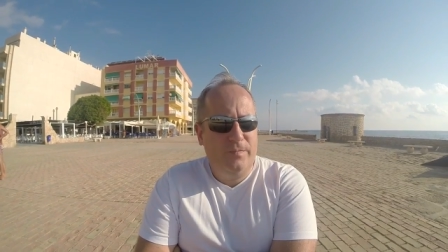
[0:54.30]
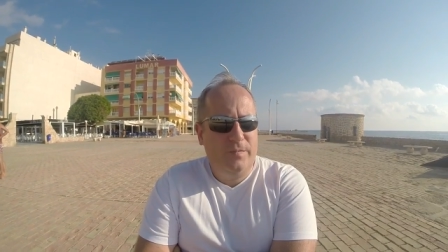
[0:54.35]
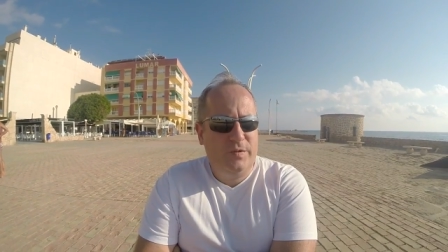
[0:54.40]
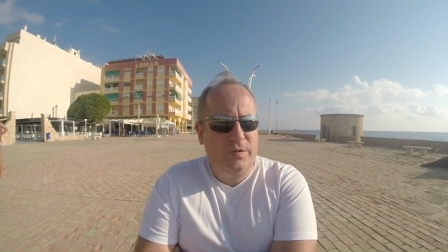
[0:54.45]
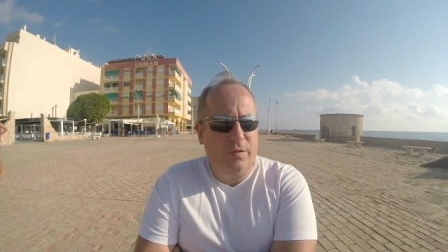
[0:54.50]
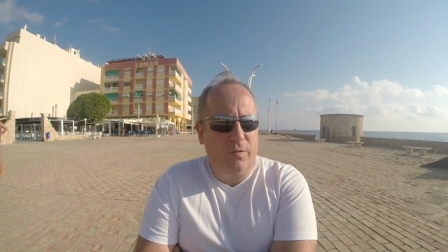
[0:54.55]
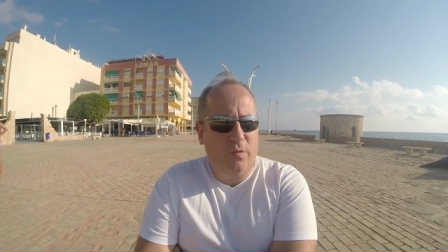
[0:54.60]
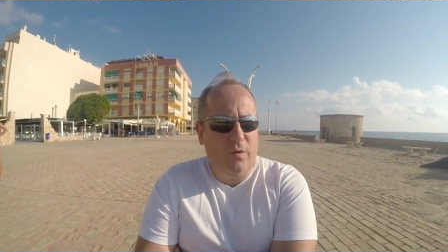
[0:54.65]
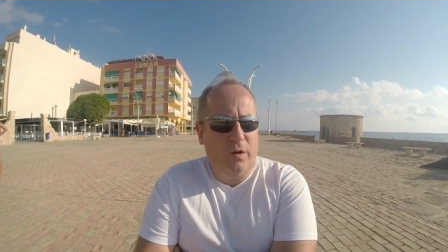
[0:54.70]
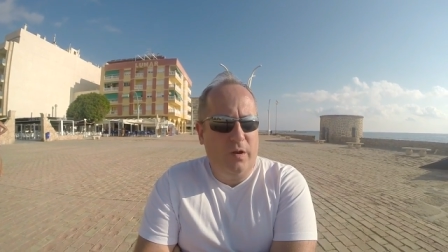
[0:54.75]

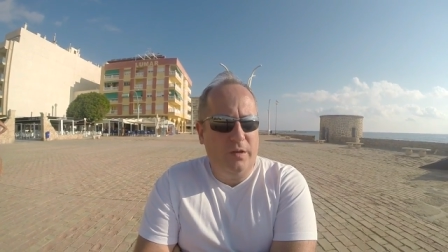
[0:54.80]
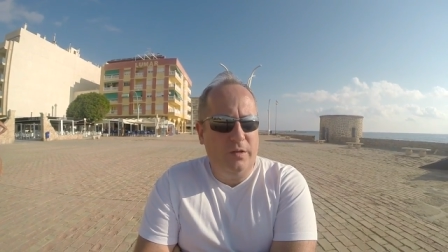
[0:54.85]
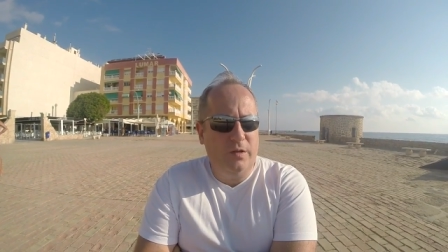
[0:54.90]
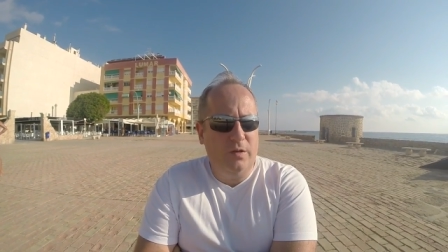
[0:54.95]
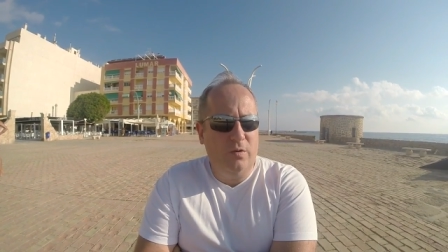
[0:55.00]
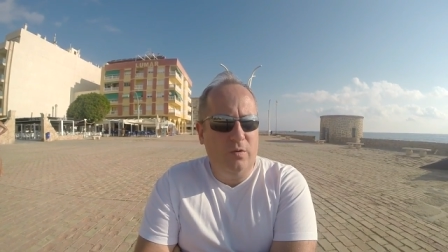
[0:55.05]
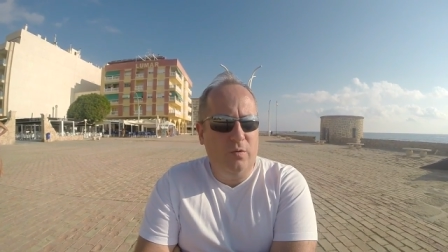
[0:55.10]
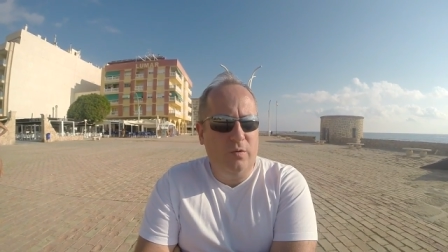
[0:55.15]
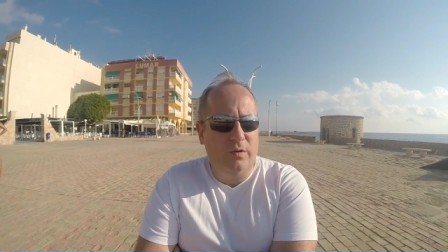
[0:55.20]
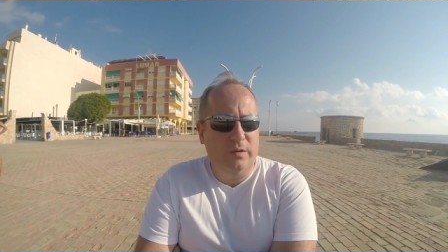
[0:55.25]
So what I
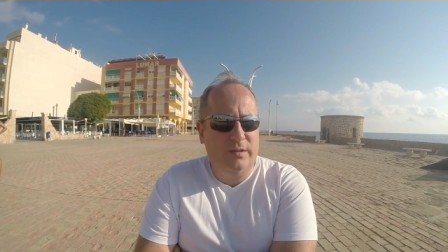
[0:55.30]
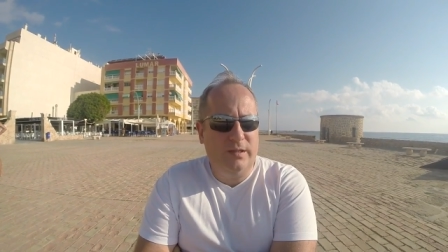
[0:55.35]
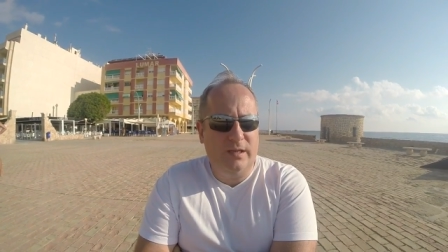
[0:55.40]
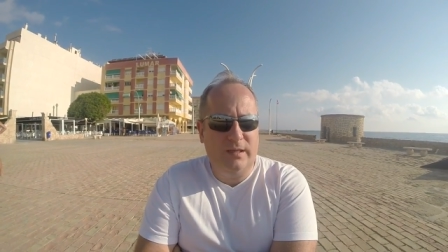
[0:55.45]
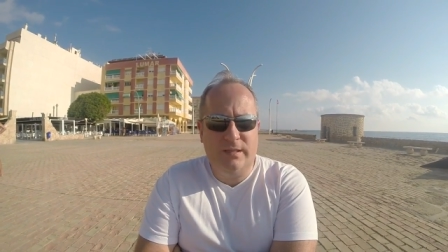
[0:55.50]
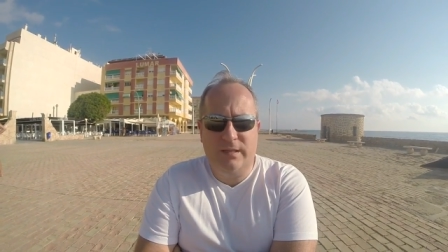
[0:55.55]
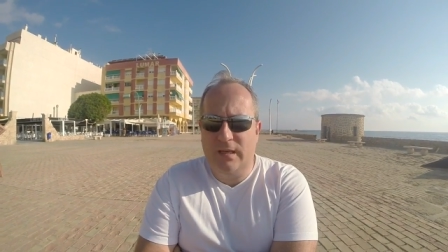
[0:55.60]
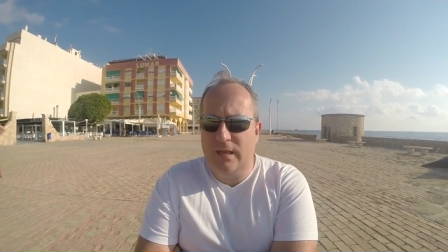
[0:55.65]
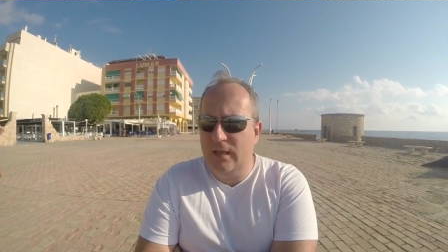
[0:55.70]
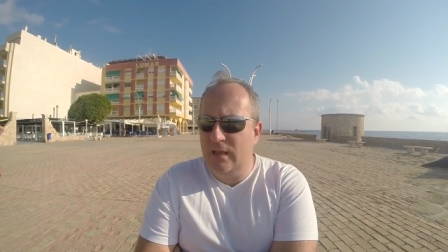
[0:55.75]
do is I
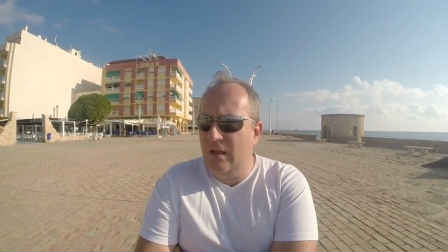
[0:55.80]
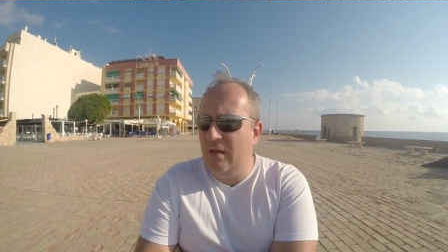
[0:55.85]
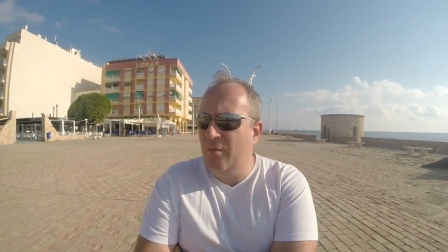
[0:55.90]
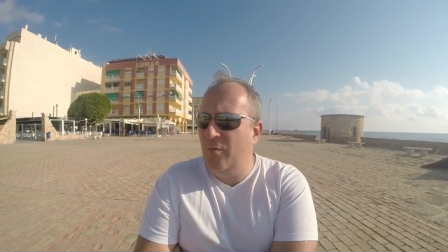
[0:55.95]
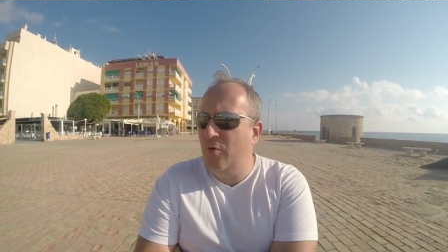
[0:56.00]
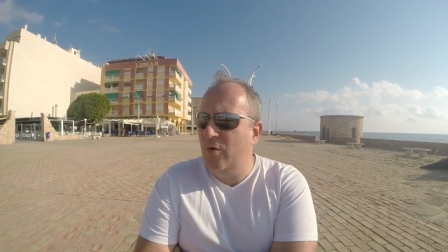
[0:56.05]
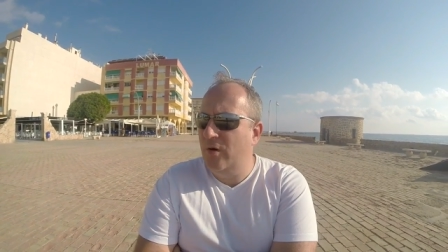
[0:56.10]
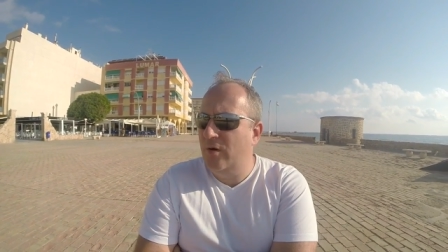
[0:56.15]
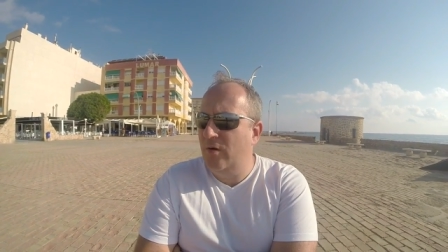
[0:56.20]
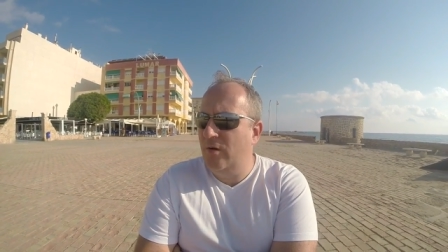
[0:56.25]
sit
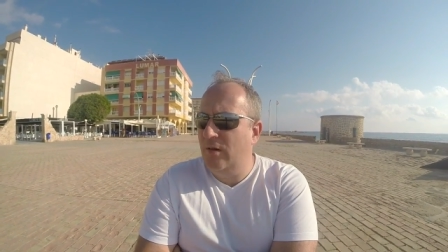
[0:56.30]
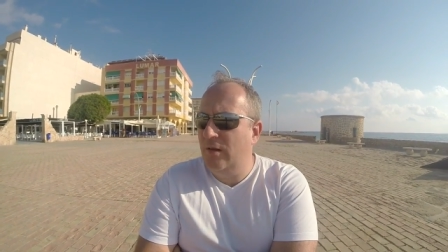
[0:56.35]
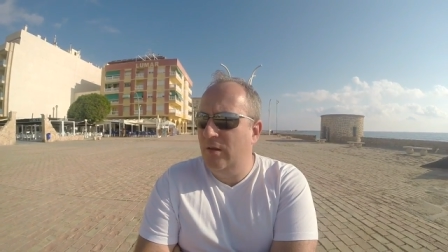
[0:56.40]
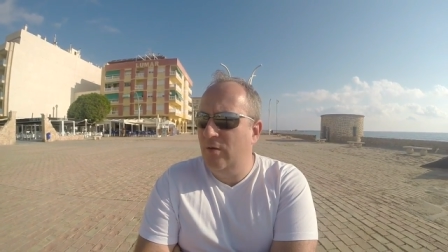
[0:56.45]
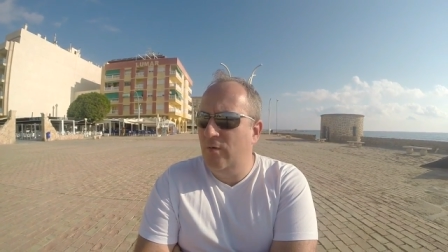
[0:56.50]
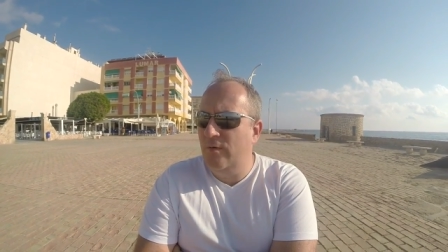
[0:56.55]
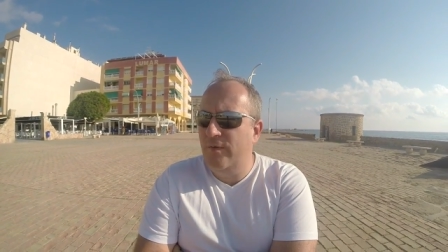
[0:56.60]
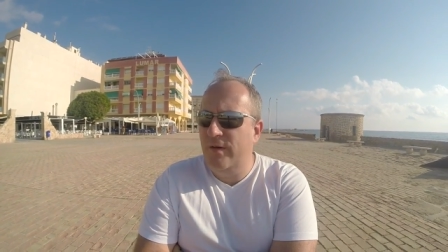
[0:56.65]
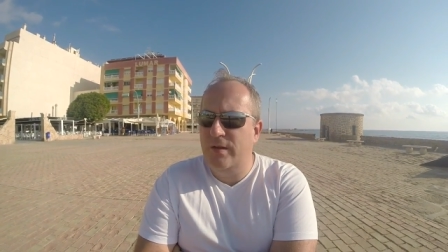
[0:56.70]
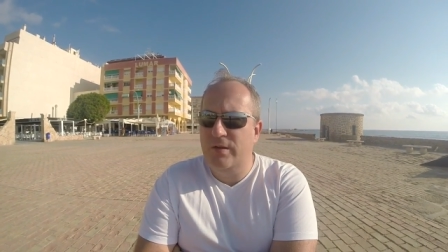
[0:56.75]
and work on
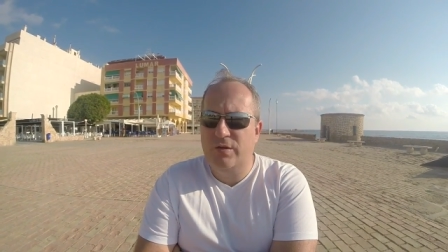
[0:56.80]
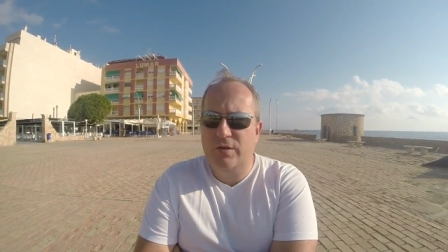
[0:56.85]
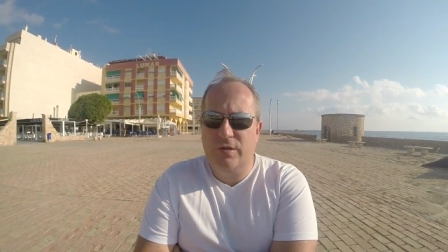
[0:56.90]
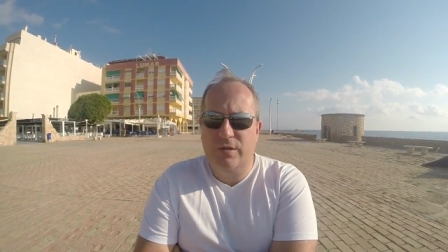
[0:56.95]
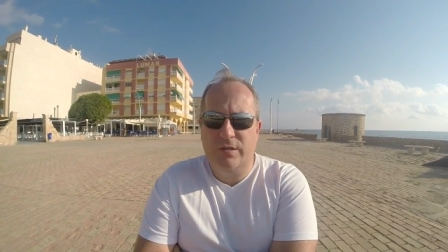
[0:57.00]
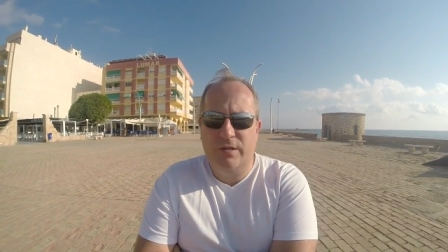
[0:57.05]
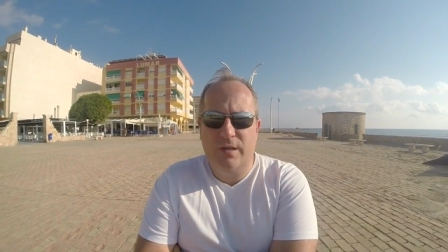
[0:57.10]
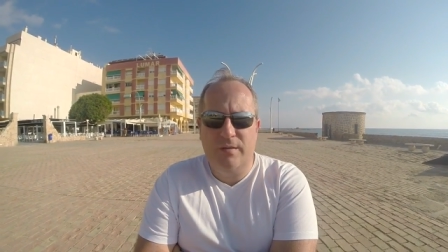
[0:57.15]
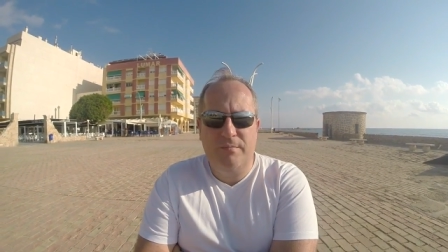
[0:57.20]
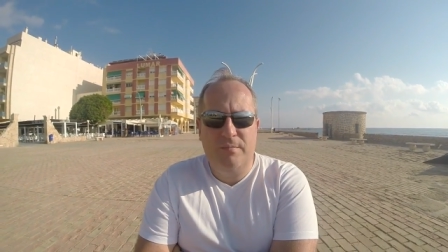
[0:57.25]
little
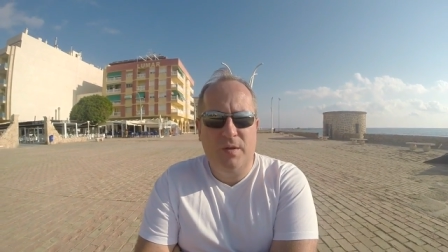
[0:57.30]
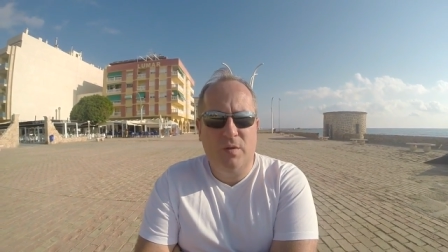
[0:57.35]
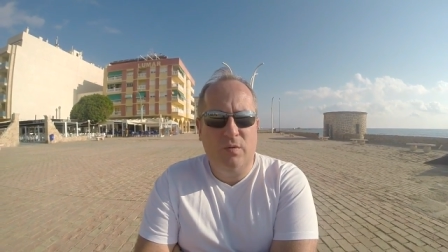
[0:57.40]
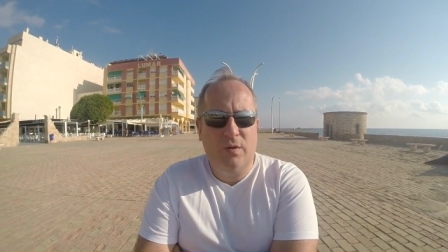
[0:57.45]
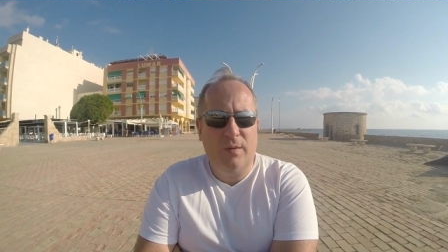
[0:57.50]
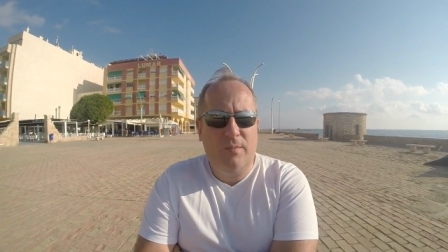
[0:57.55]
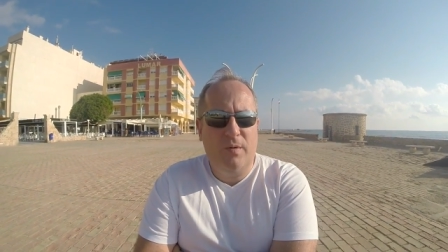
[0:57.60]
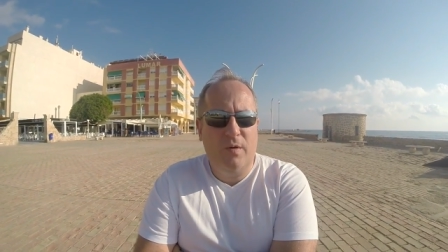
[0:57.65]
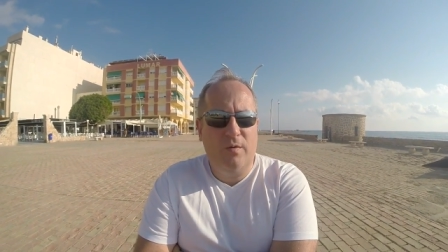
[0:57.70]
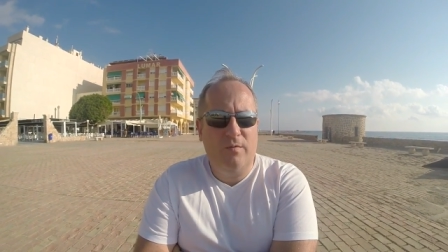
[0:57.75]
ventures that build
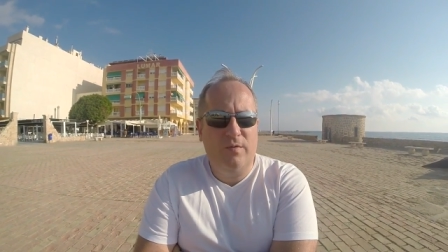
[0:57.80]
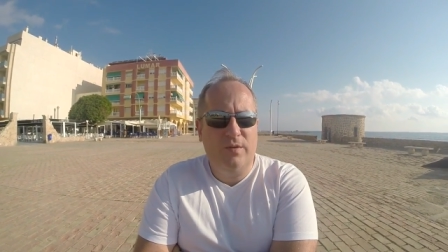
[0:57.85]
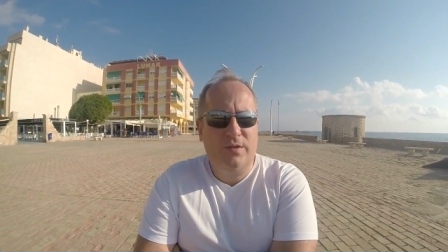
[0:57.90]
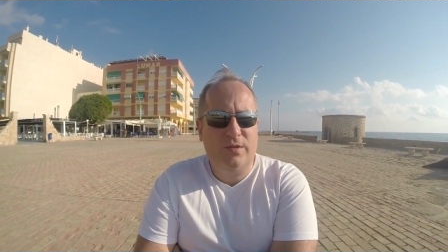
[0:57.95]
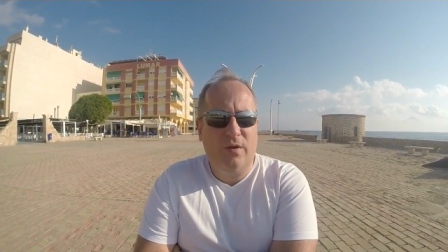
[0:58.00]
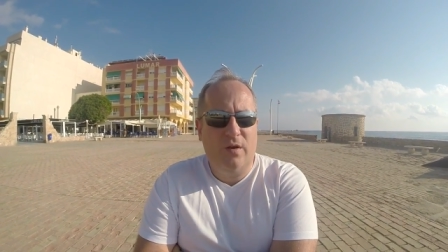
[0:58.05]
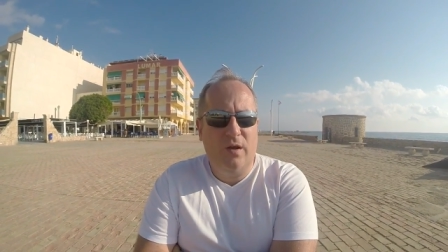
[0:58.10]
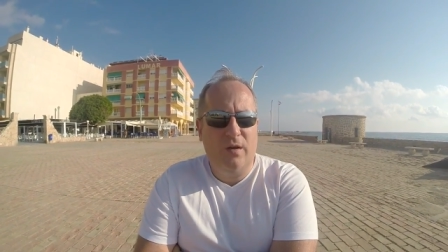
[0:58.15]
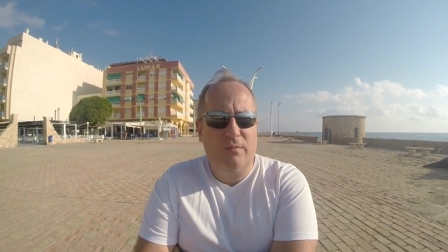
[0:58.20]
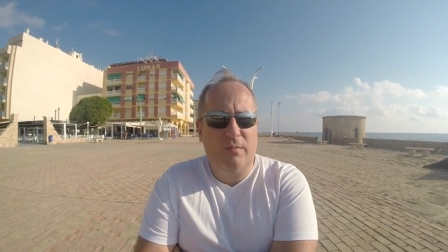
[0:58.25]
up over
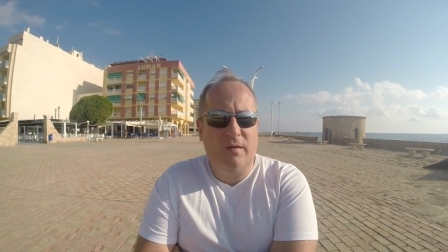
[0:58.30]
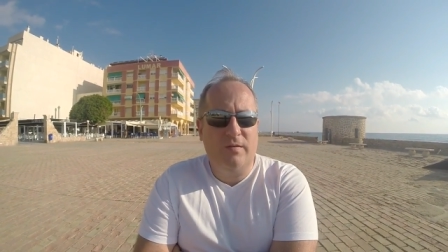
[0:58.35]
time.